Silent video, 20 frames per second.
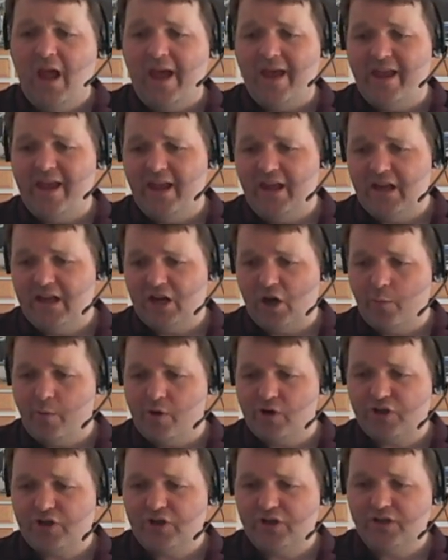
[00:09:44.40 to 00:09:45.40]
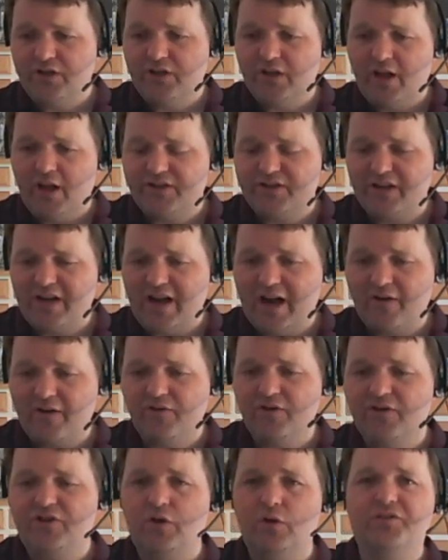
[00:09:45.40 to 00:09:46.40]
In commercial
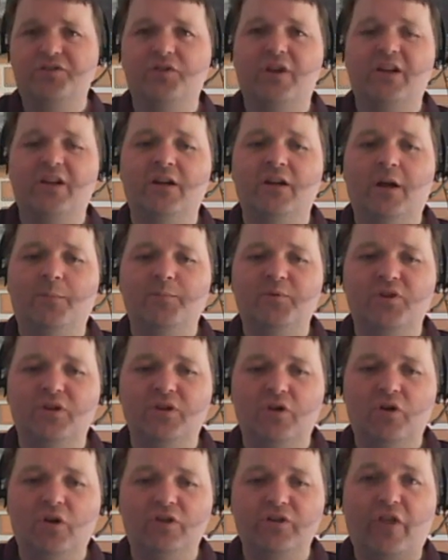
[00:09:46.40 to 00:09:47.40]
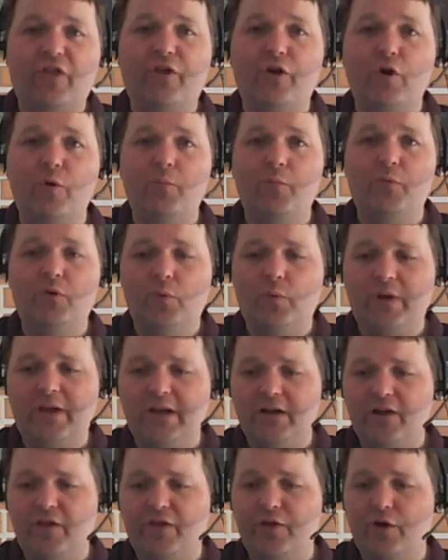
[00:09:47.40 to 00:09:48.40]
scenarios, you also get an option called a thermal wheel.
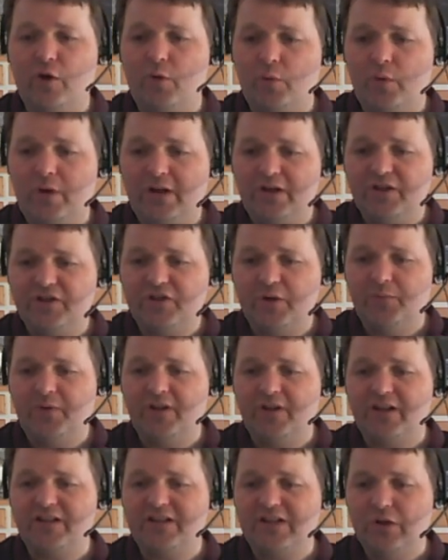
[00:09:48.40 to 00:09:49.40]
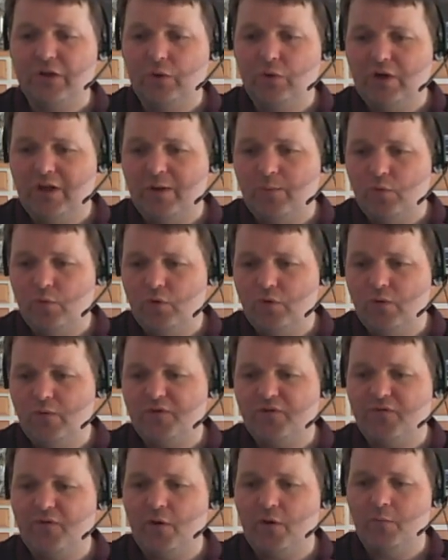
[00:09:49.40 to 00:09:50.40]
A thermal wheel is something that slowly
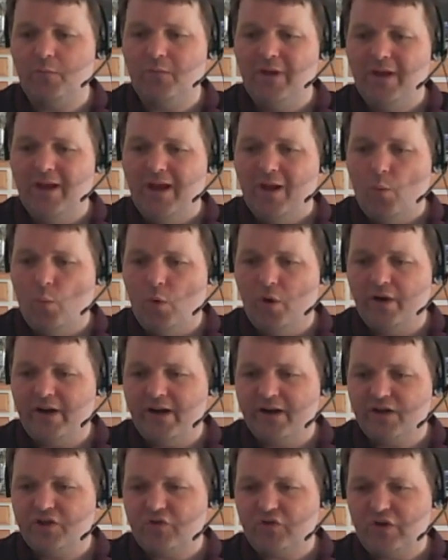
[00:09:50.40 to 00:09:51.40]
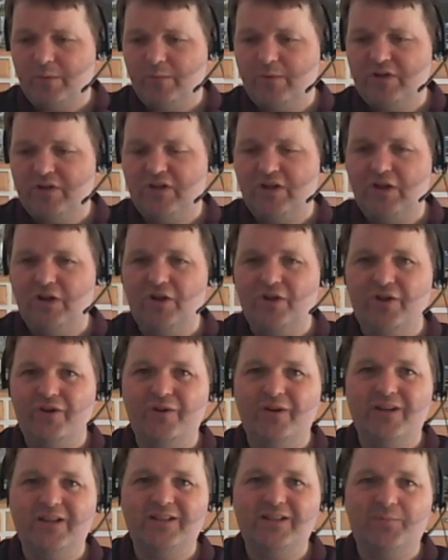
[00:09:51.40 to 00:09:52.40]
moves from one airstream into the other.
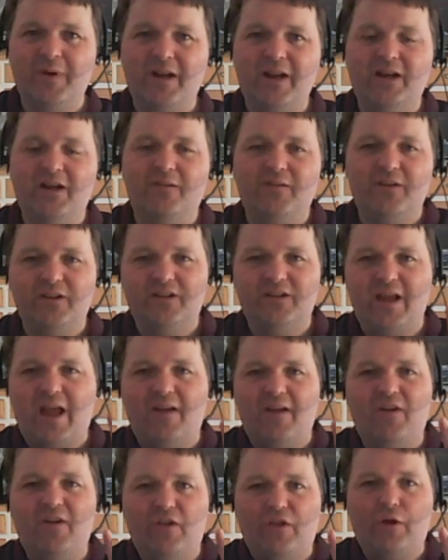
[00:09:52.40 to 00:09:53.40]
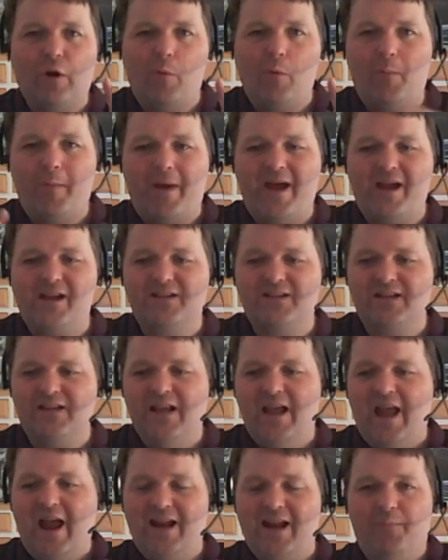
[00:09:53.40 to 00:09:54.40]
It's made of a heavy thermal mass,
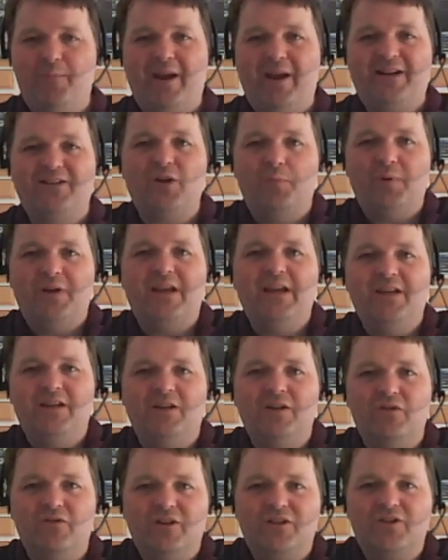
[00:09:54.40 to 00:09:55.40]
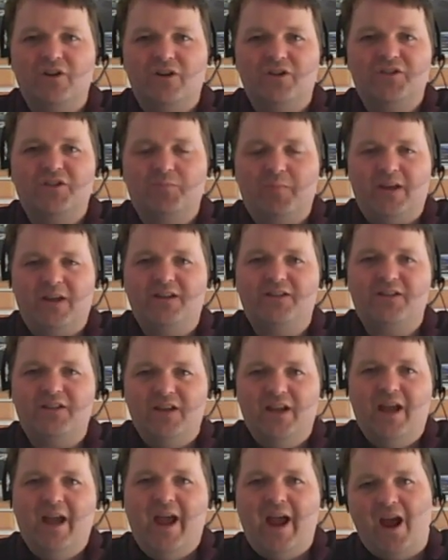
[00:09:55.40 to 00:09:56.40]
and it picks up heat in your exhaust space.
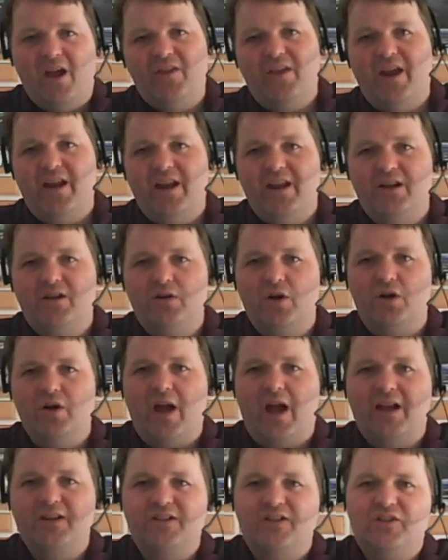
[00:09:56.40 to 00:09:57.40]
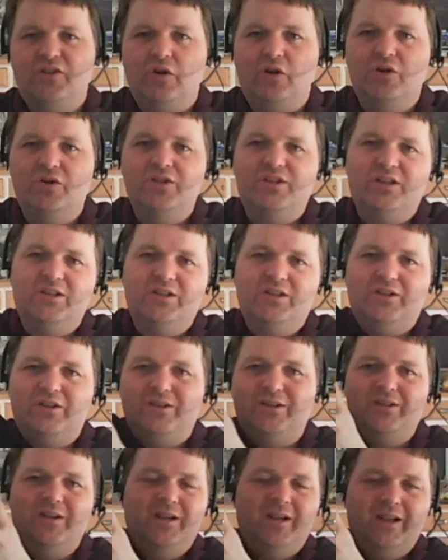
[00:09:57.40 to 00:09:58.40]
And then as it turns
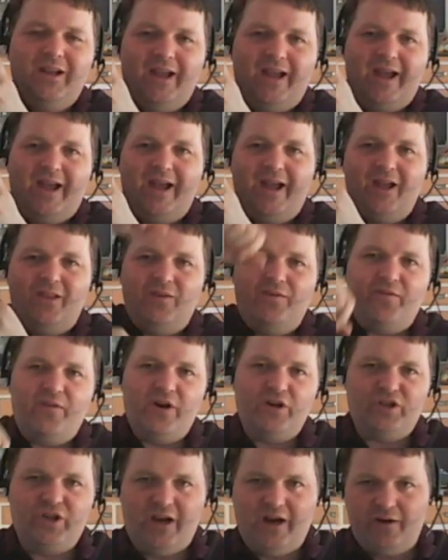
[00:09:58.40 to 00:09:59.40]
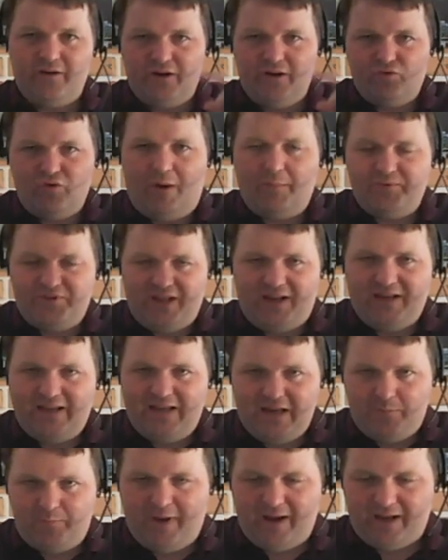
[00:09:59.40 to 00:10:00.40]
into the fresh air, it drops that
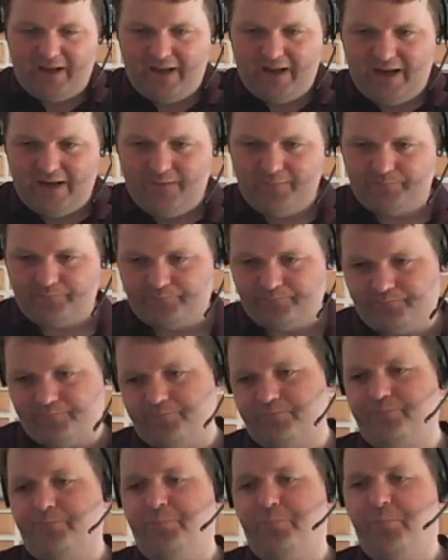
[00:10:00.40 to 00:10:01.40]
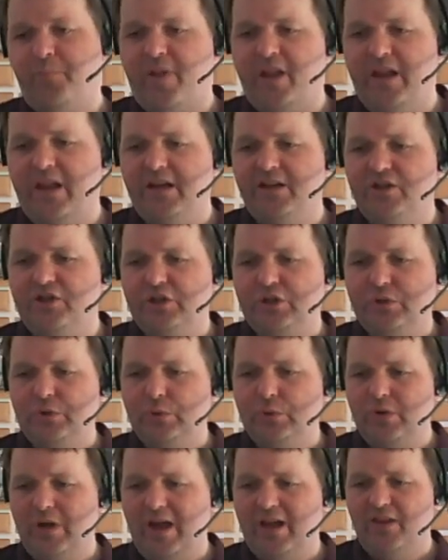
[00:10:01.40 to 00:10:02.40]
heat back again
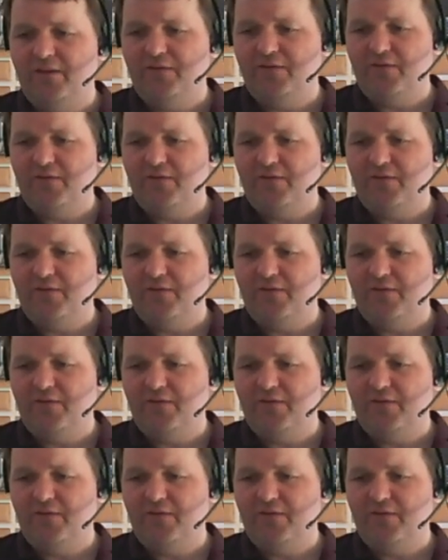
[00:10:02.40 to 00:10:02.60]
into the